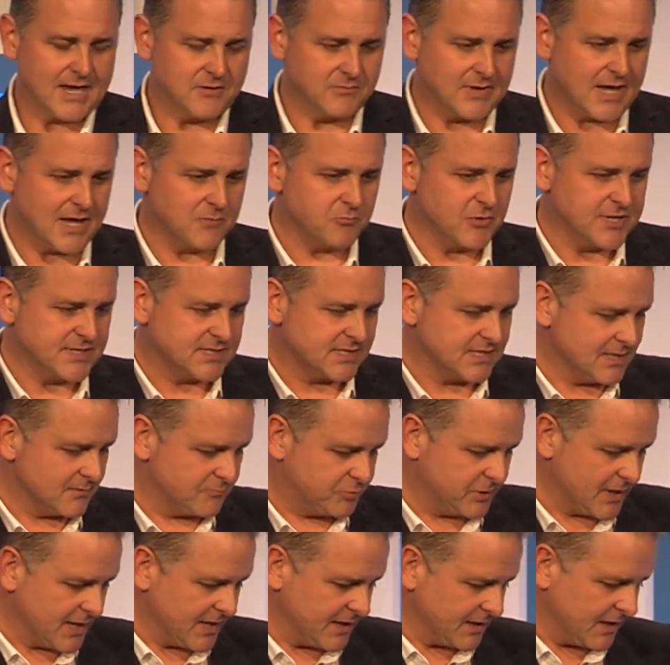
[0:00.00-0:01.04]
and we see it
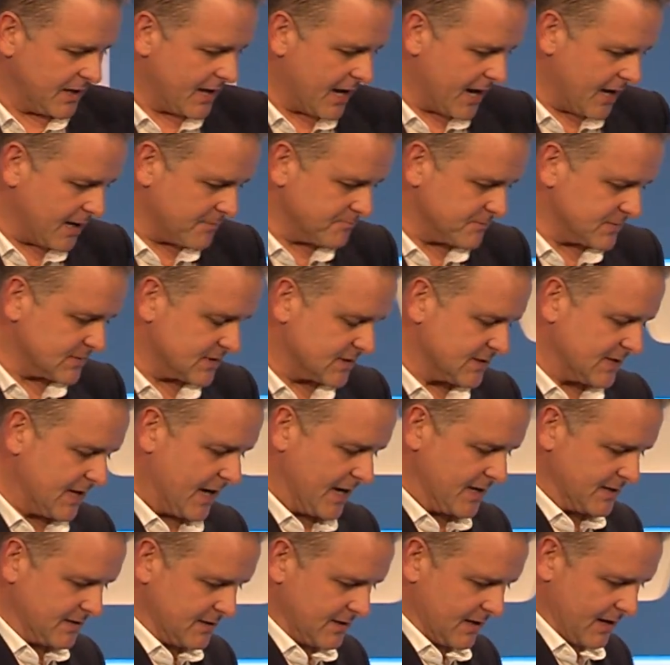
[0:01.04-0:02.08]
playing games,
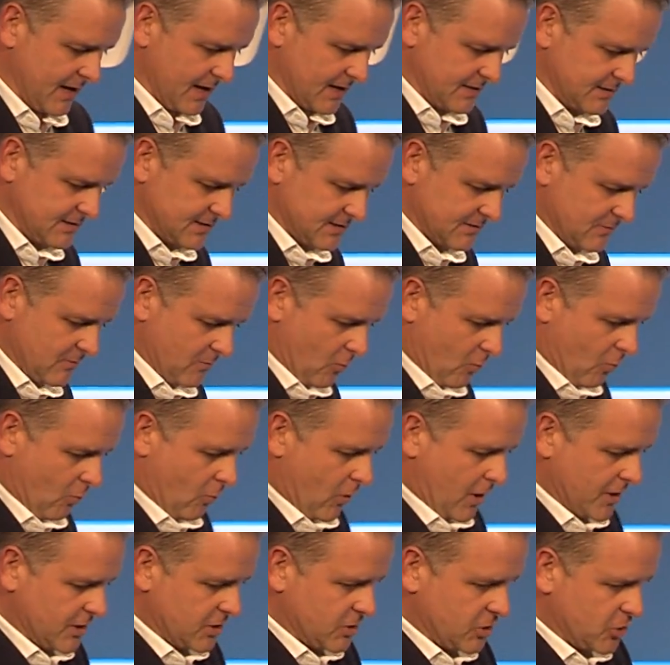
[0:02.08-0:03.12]
and
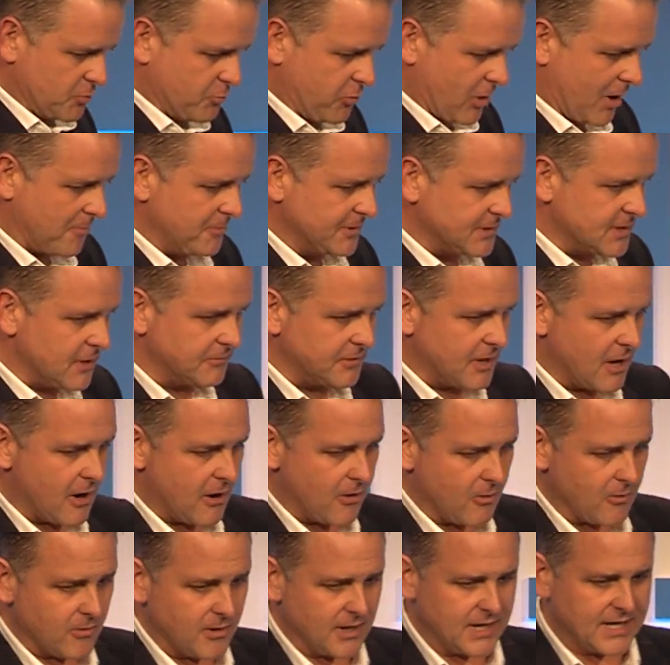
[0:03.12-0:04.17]
what you probably don't
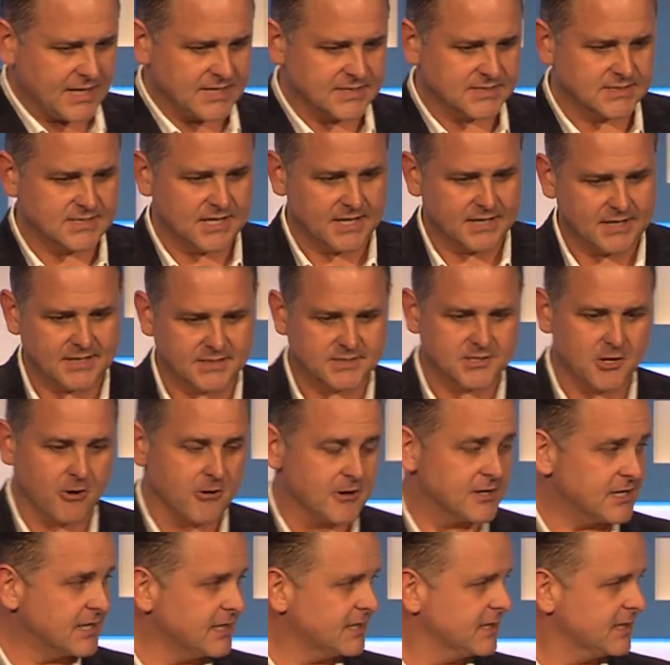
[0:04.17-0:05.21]
know is that it's already